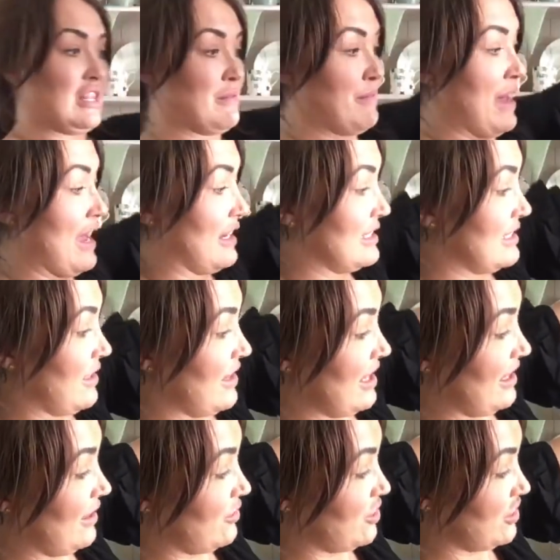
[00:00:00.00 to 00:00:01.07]
at the back. So then
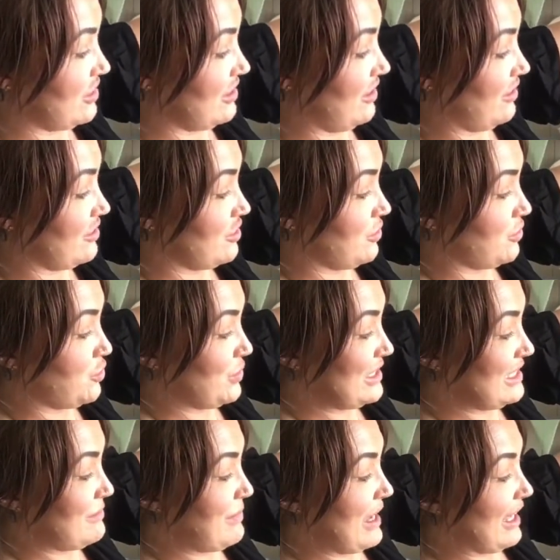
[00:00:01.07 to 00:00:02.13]
it just, you can sort of
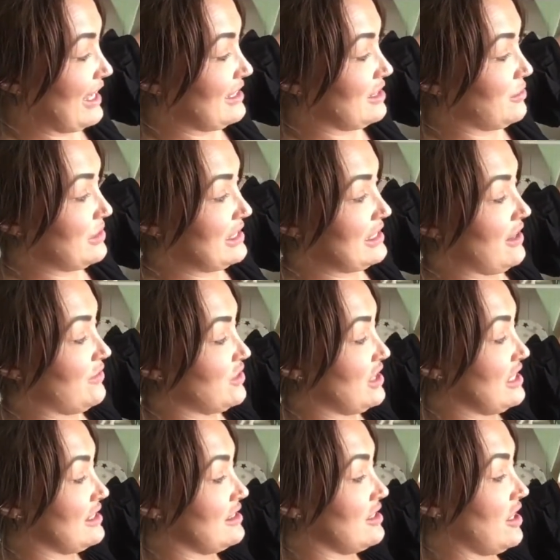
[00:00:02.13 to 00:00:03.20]
twist it back into itself. So
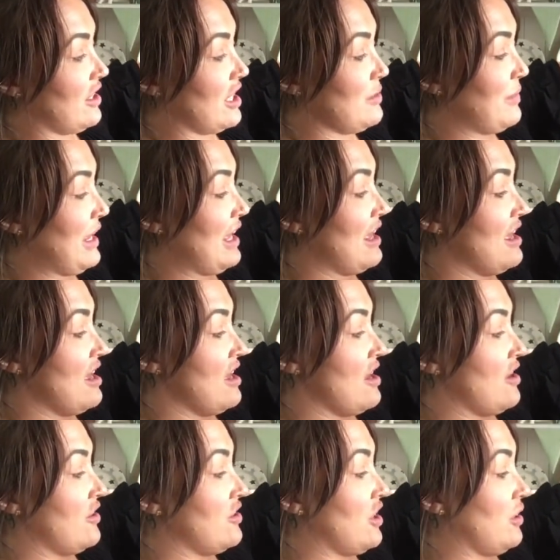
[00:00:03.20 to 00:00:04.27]
there's not going to be
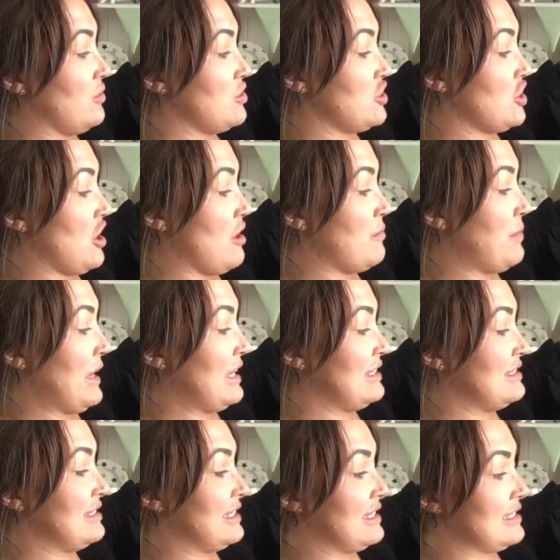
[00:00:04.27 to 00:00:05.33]
no sharp
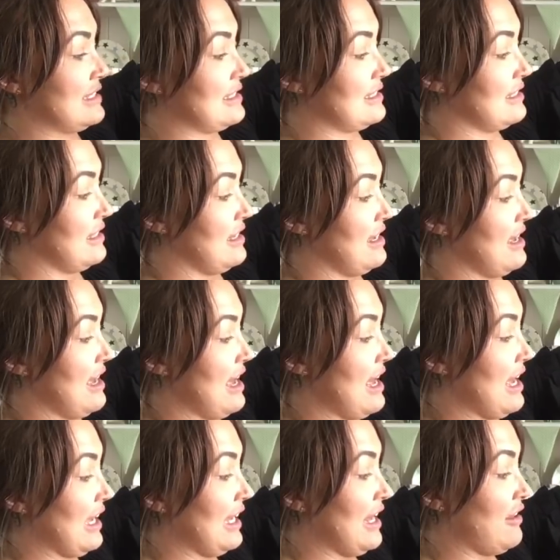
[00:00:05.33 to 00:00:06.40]
pieces
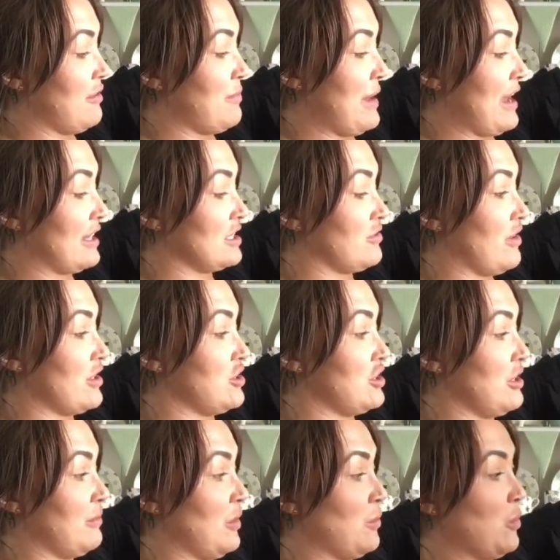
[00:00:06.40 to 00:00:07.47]
hanging out the back, scratching
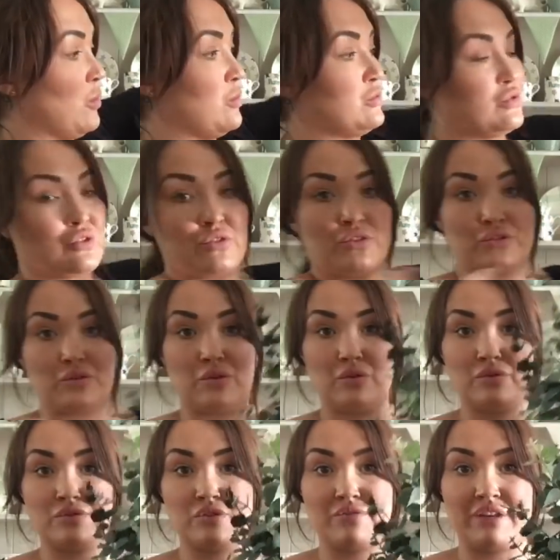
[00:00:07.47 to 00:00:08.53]
up your walls or the
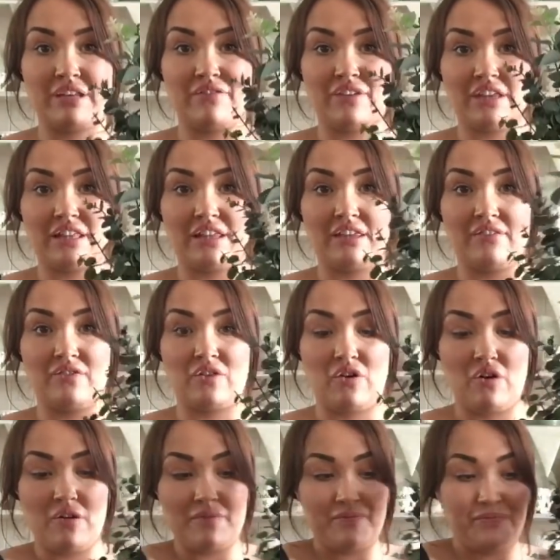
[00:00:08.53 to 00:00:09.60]
doors or anything that you've
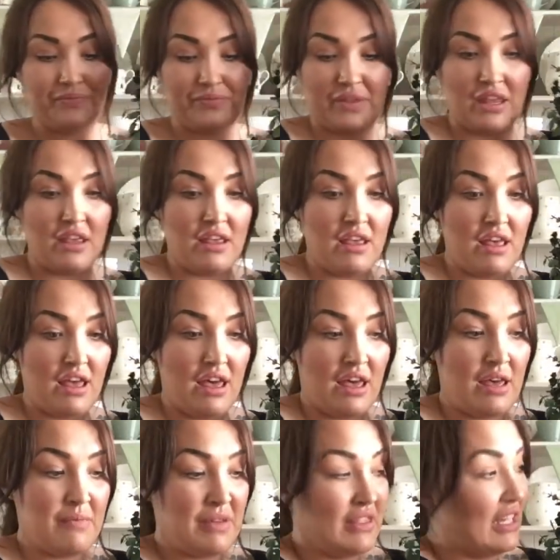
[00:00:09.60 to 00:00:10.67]
got.
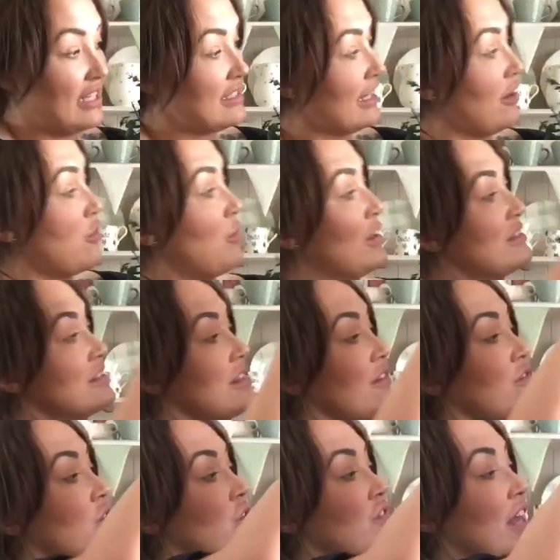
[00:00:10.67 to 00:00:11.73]
And these little ones that
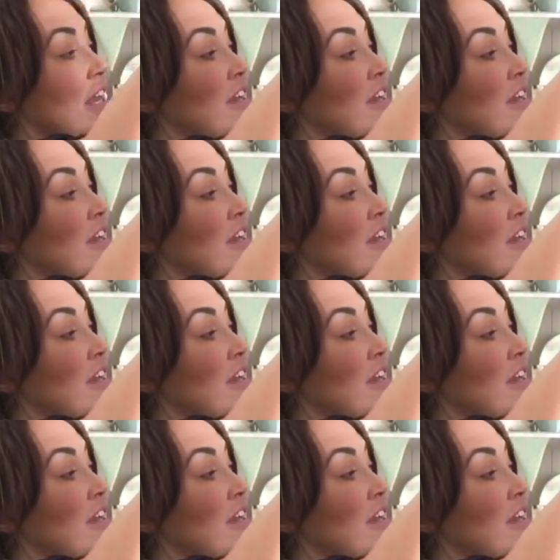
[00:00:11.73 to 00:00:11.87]
I've got, they